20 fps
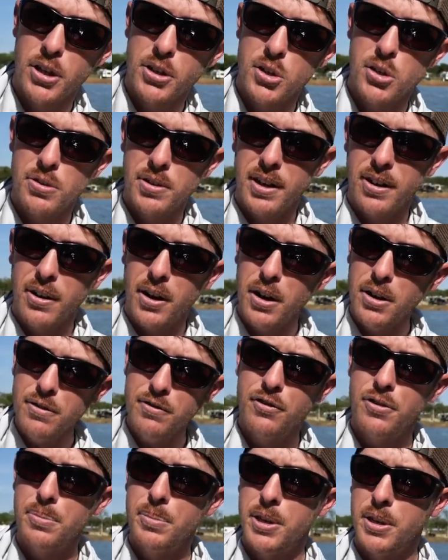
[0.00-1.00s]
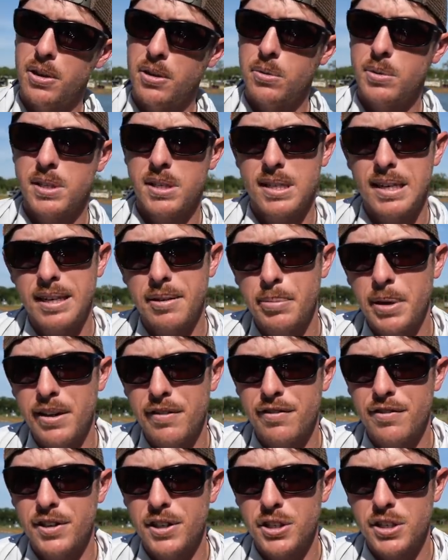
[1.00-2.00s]
those of you that are unfamiliar with
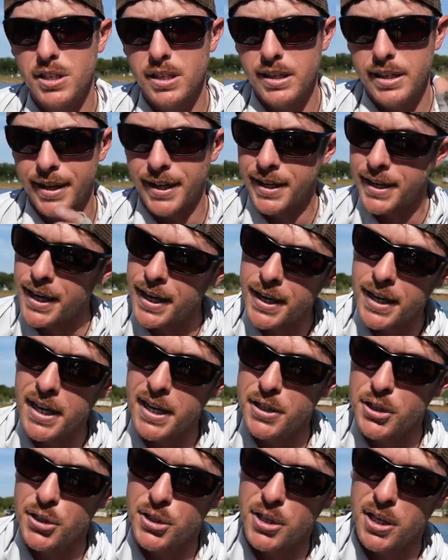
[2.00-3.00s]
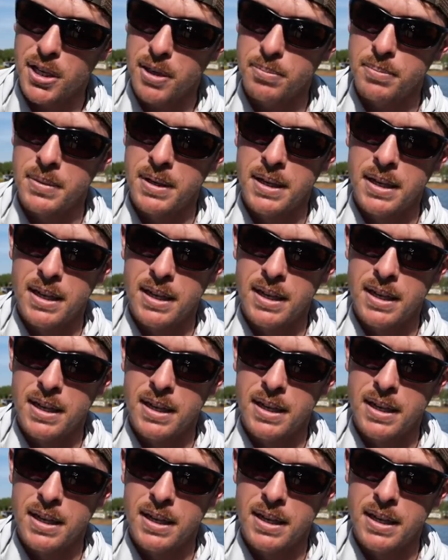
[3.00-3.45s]
stickbait fishing, you need to get you some.